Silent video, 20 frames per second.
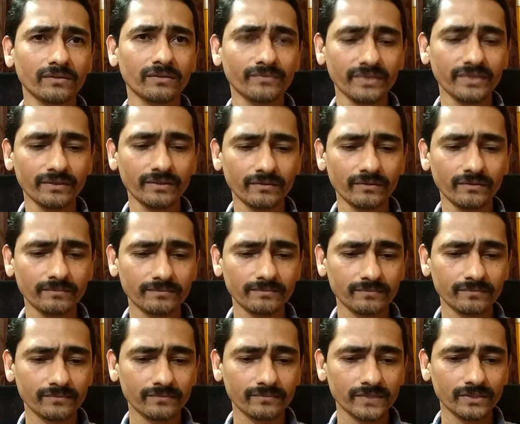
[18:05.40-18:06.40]
video,
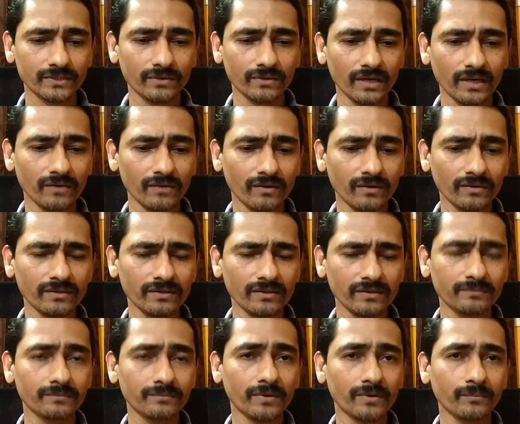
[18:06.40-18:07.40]
so I have
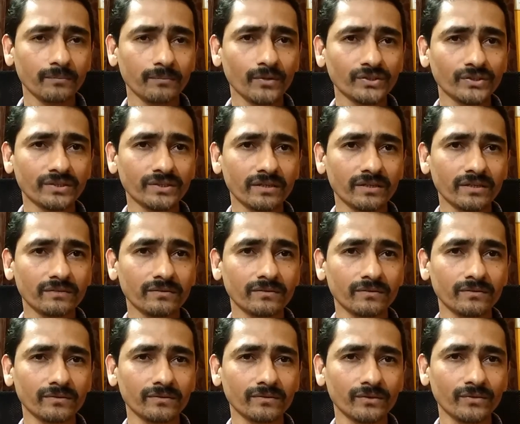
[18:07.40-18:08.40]
already posted
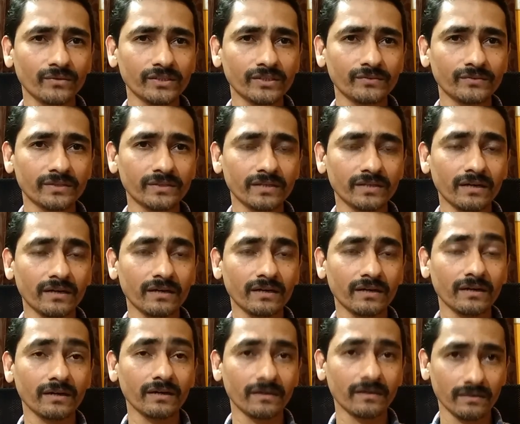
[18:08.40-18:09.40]
on US
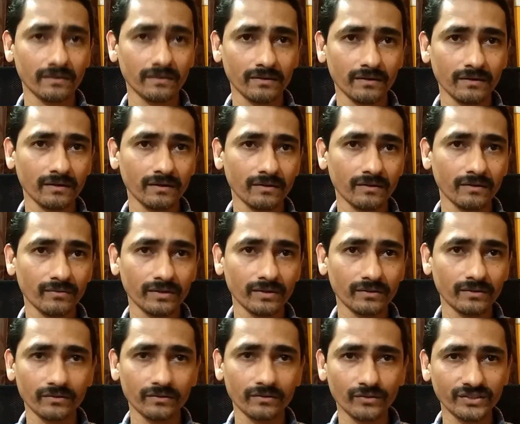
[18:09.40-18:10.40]
visa
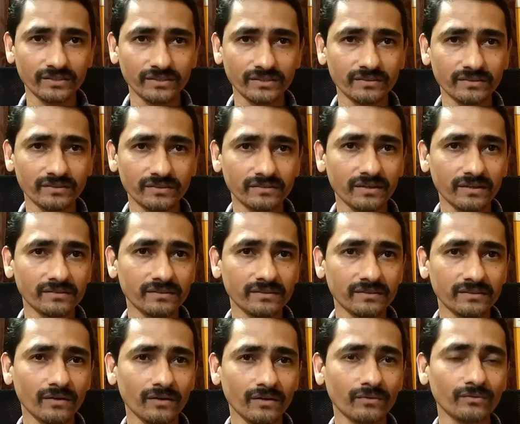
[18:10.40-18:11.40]
questions and
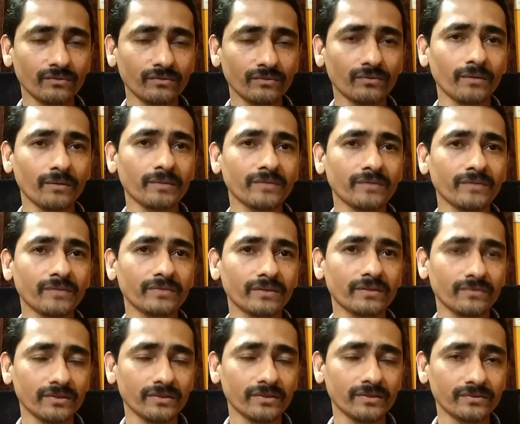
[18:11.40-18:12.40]
answers, how to apply for
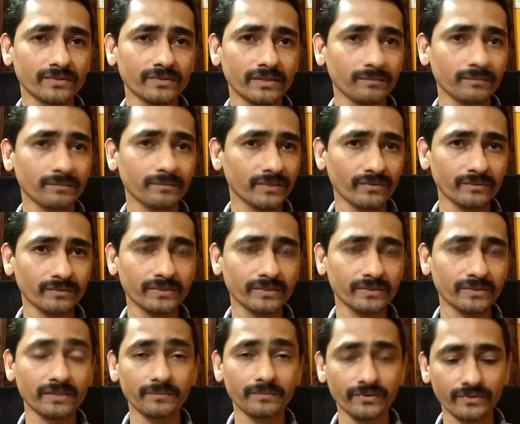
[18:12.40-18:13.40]
the US visa, B1
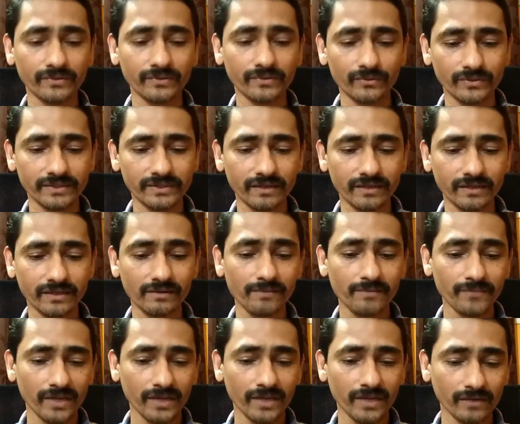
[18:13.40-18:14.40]
visa, B2 visa,
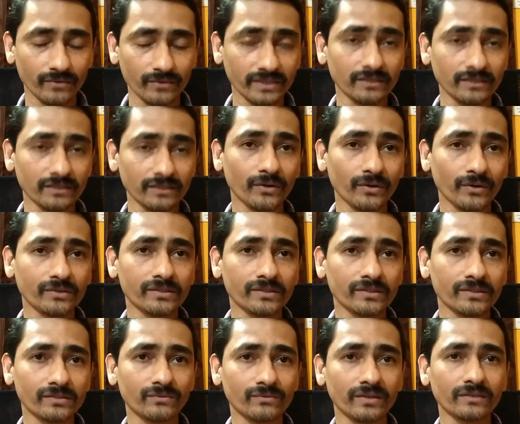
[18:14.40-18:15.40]
and what is the
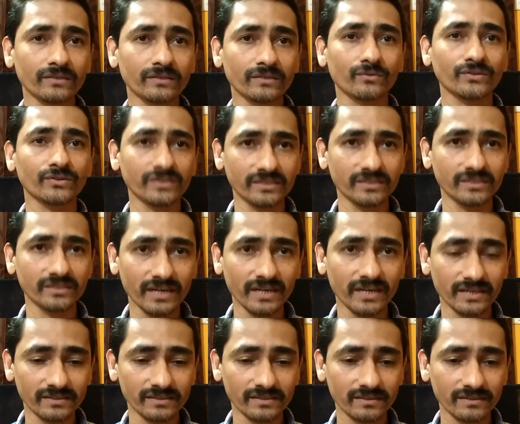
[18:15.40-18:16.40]
process, what are the questions they
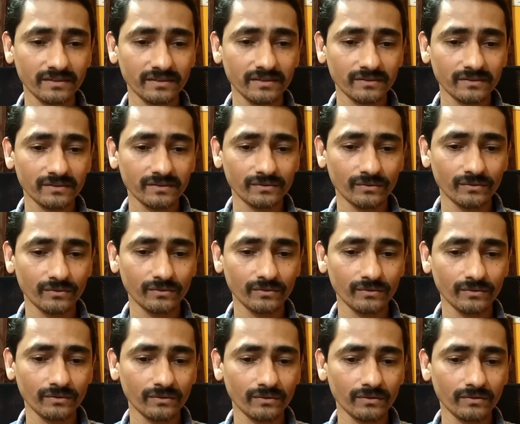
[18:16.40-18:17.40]
ask.
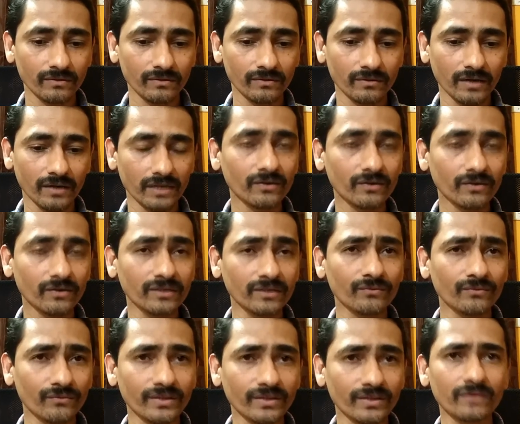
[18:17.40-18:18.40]
So I got a
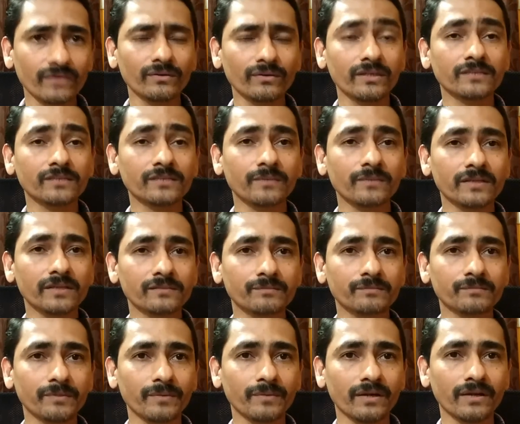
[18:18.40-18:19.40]
very good response.
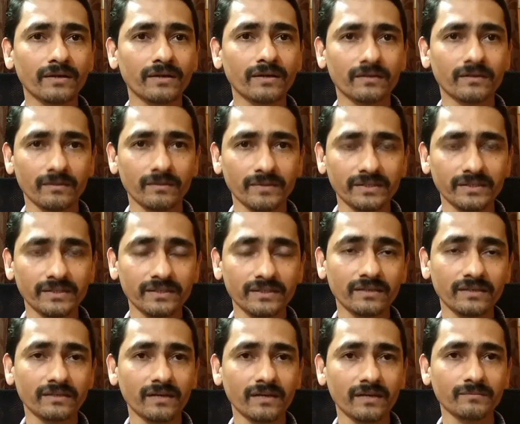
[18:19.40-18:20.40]
People are commenting
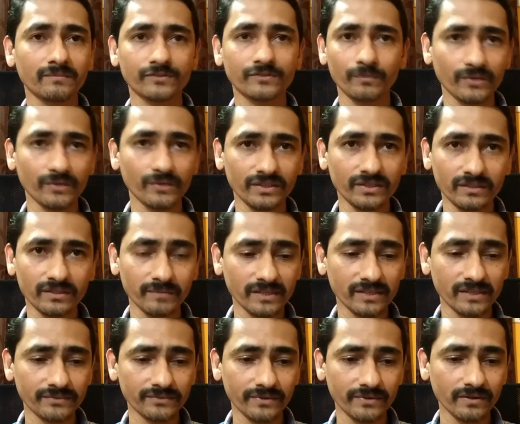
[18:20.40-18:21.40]
and I'm supporting them
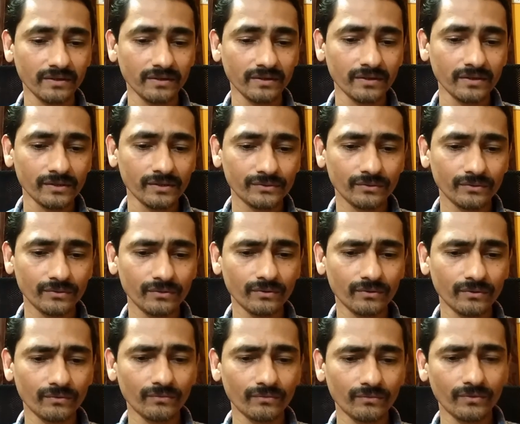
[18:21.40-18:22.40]
as well.
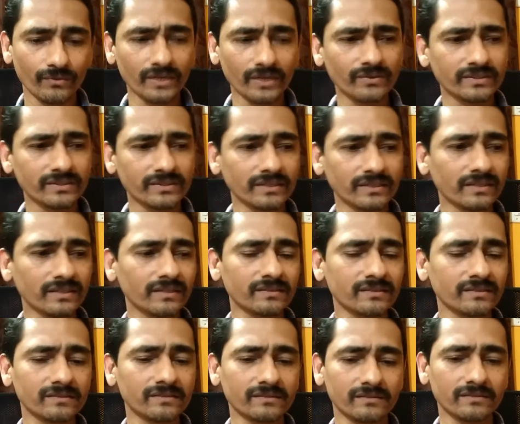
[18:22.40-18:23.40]
So what I was thinking
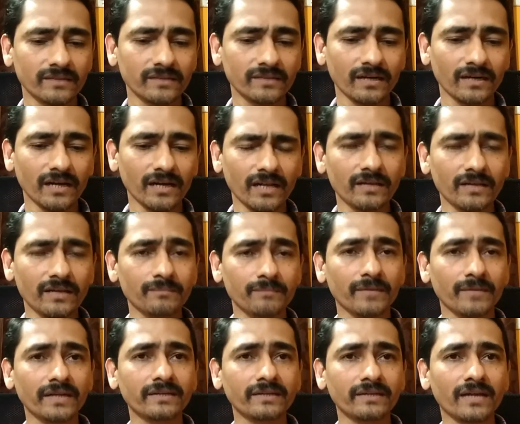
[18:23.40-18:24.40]
is I
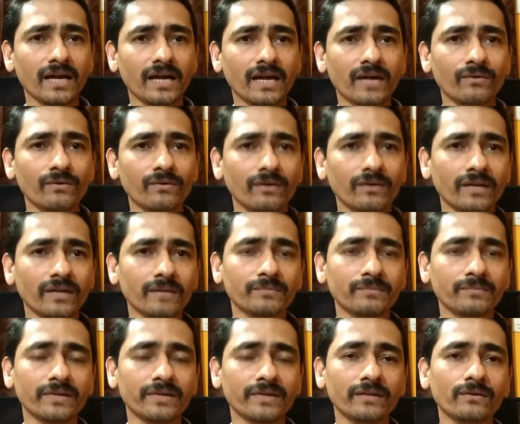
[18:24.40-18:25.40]
might have, or
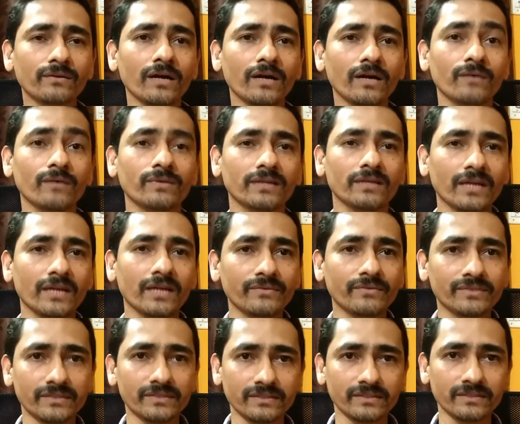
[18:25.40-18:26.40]
I'm trying to have one live
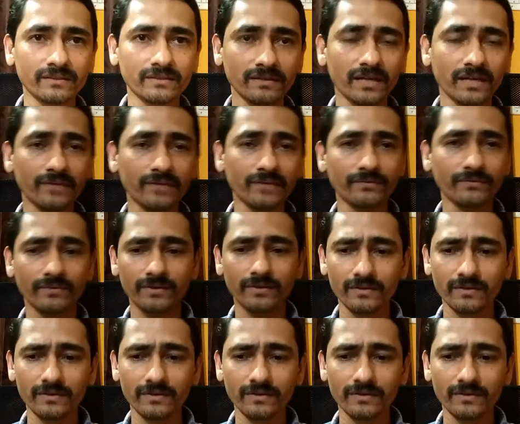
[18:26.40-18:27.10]
session, live